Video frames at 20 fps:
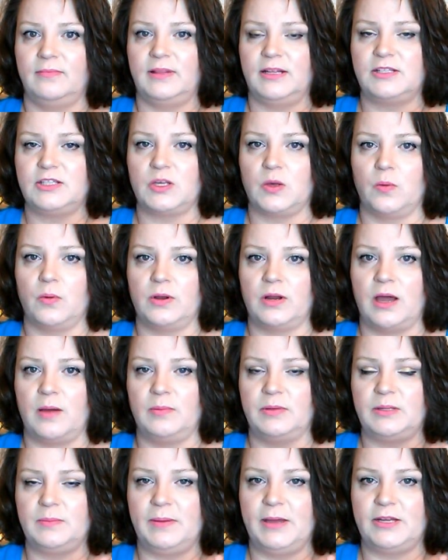that's going
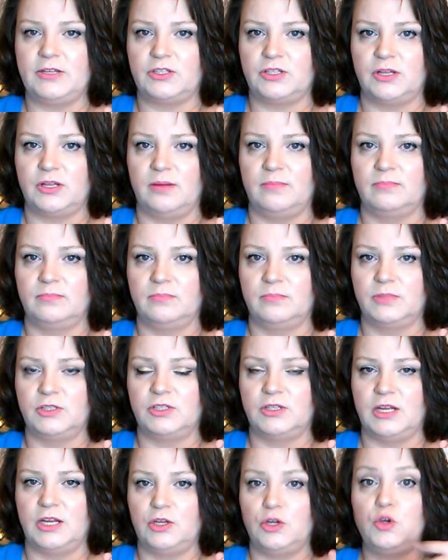on with the pendulum,
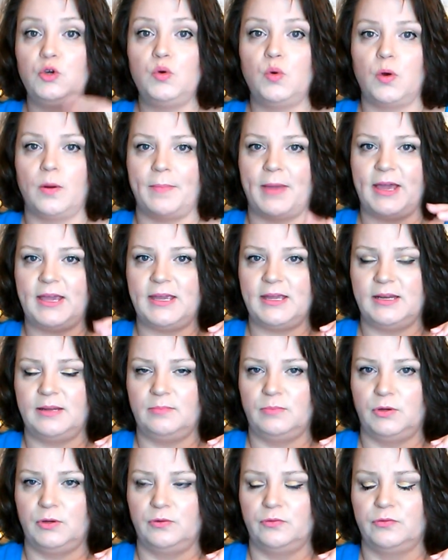and you are making
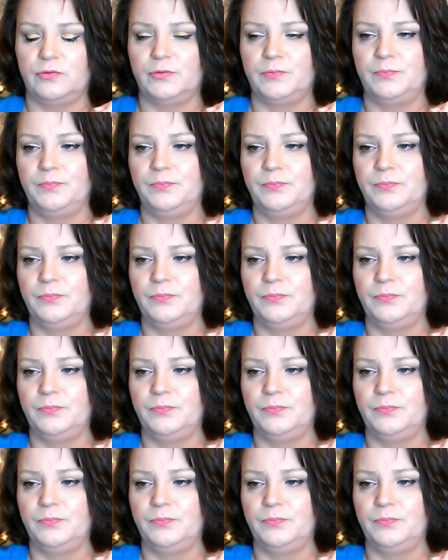it move.